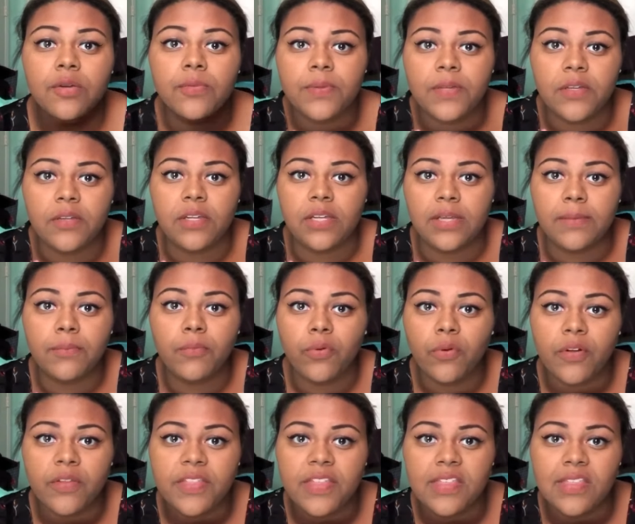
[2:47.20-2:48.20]
beauty
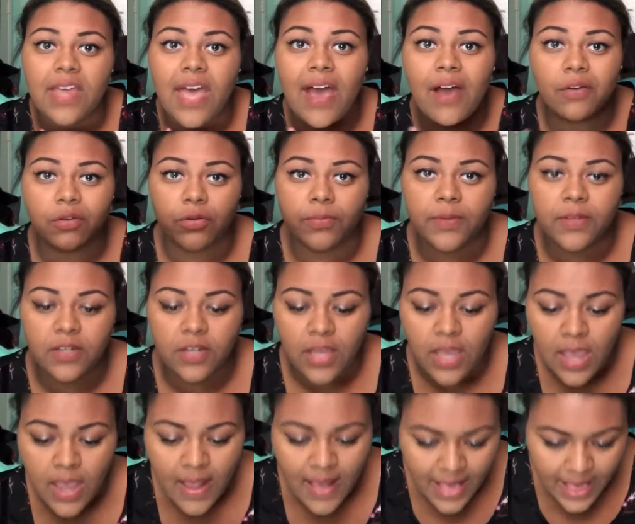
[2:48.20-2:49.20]
more than the outer beauty.
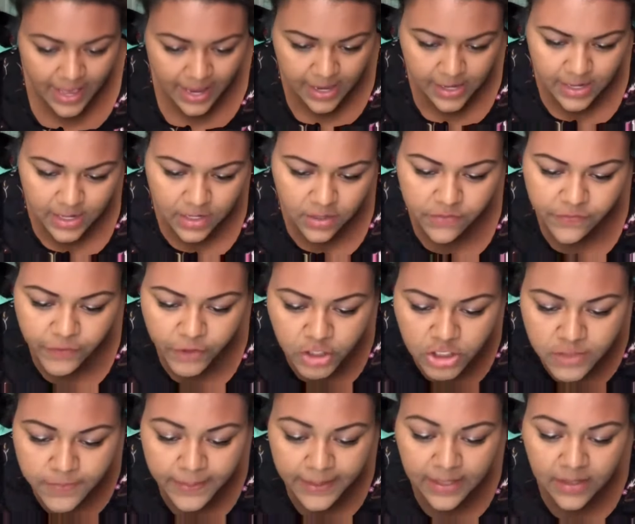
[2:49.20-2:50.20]
And in 1
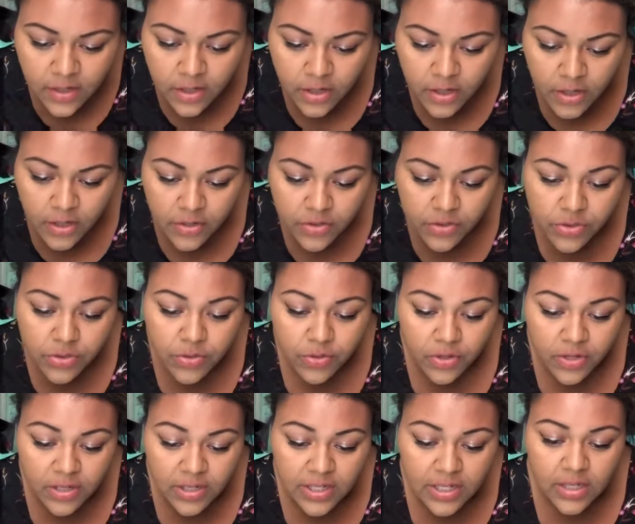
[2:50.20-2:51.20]
Peter
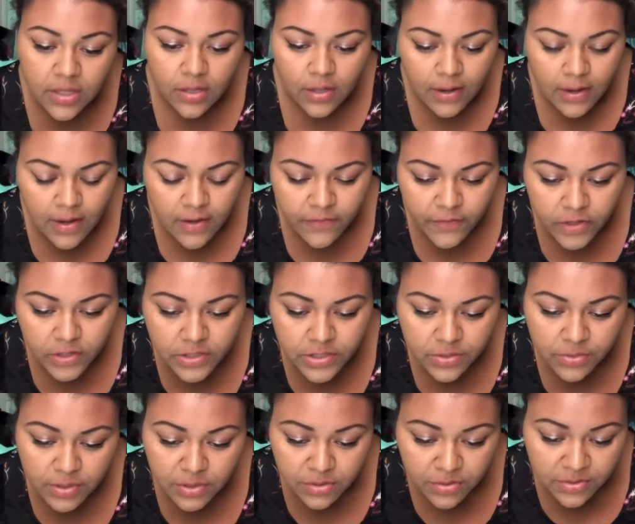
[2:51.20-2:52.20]
3, verse
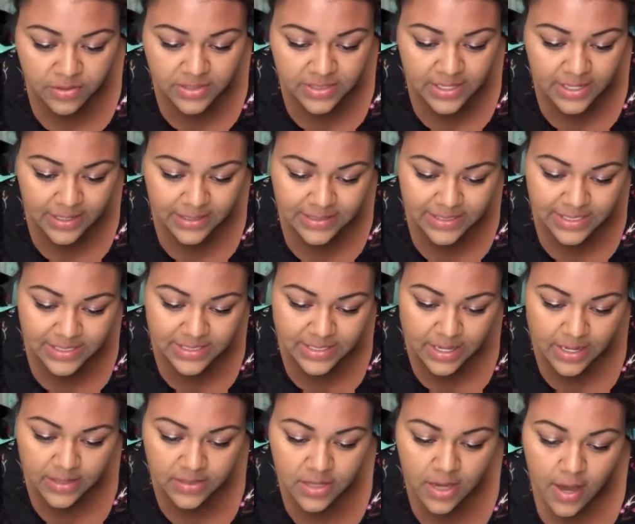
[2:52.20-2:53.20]
3 through 6, he
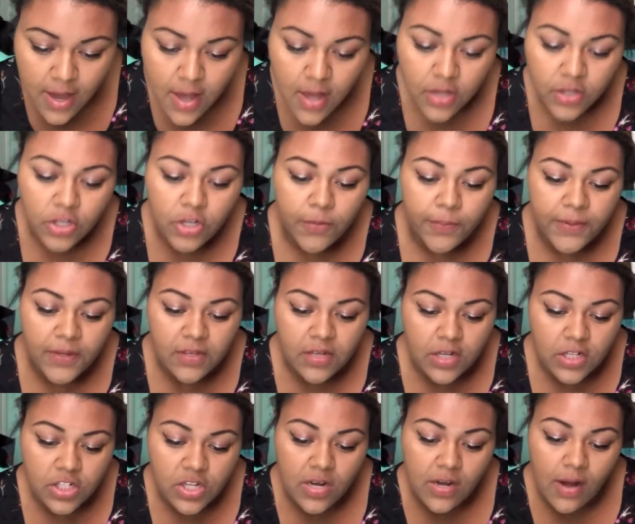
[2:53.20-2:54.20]
says, your beauty
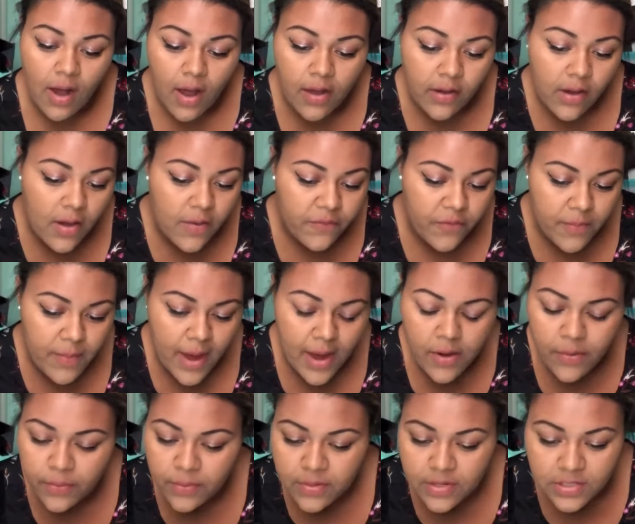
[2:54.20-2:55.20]
should not come from
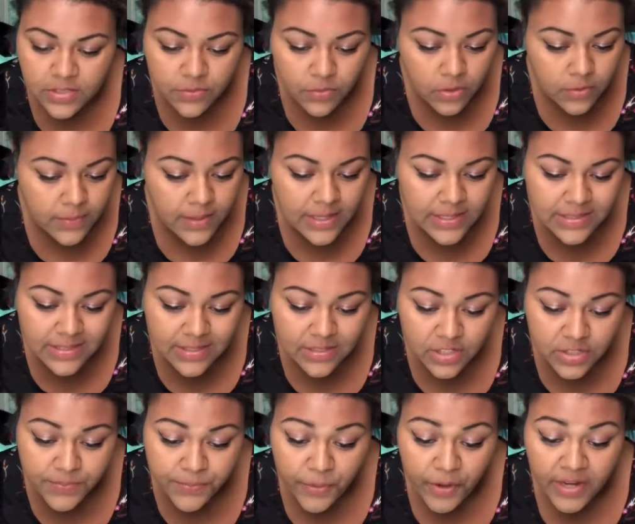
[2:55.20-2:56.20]
outward adornment, such
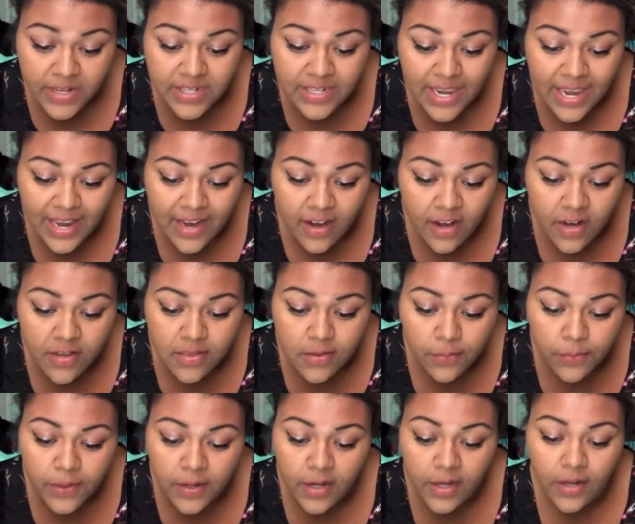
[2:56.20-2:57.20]
as braided hair and the
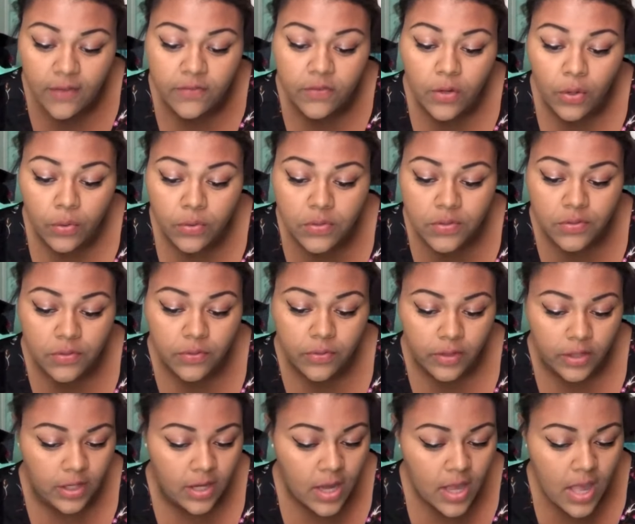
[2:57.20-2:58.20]
wearing of gold
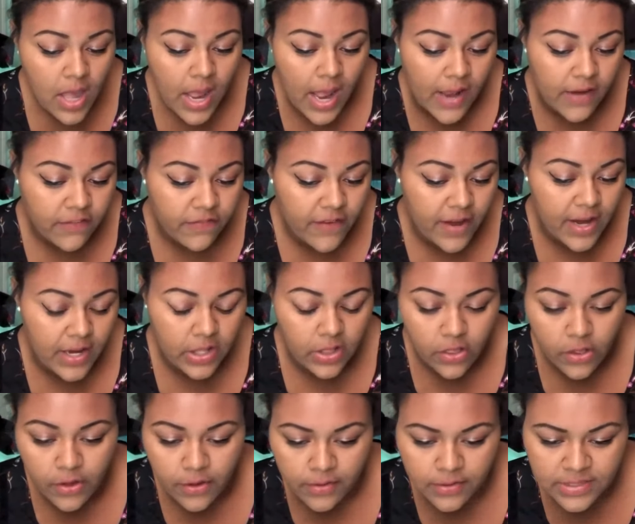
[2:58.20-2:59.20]
jewelry and fine
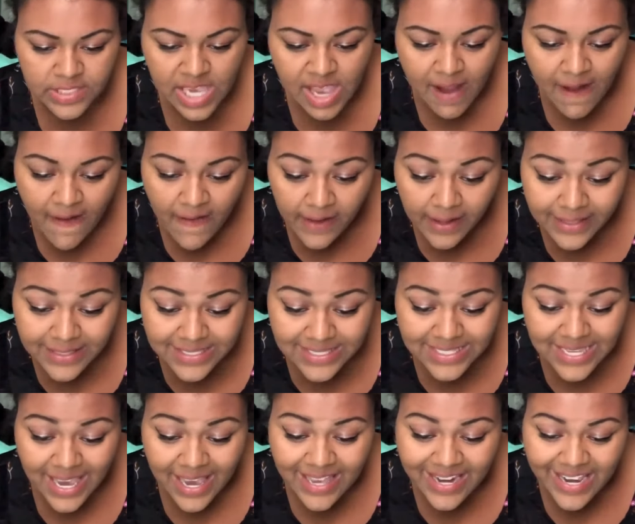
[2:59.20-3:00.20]
clothes.
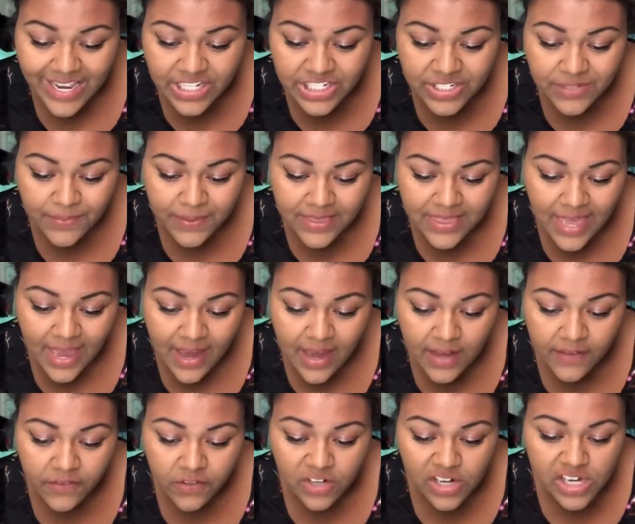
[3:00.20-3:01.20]
Instead, it should be that of your